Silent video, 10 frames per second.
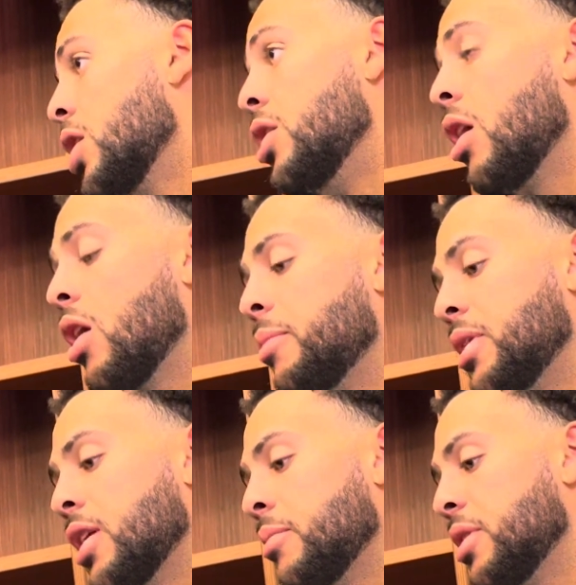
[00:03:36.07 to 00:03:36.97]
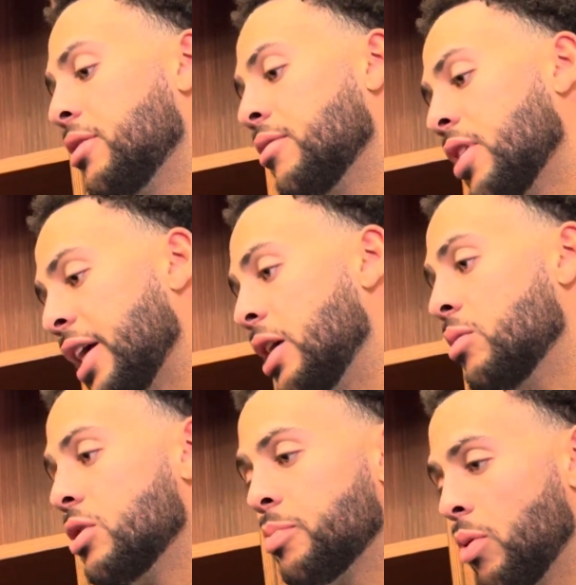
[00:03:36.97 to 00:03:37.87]
No, I mean, he
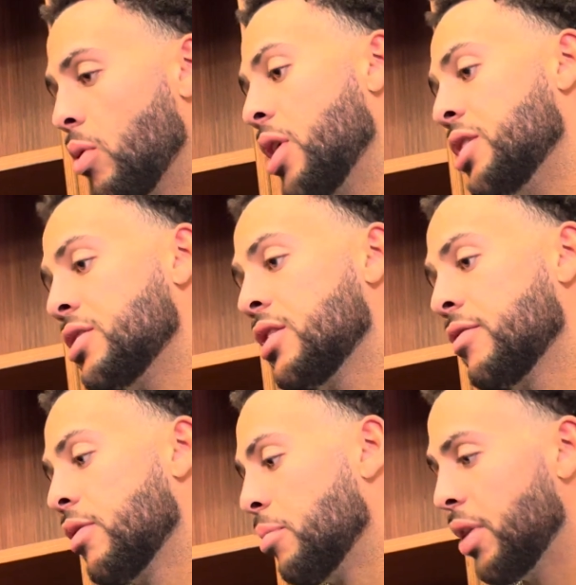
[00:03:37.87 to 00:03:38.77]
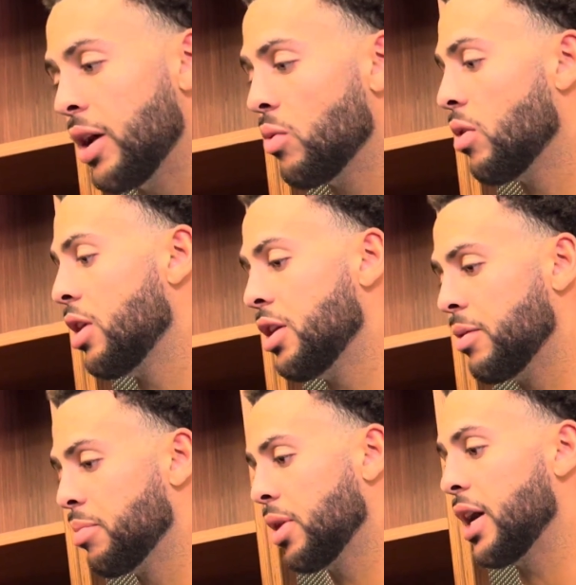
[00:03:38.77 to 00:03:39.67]
was poised from play one to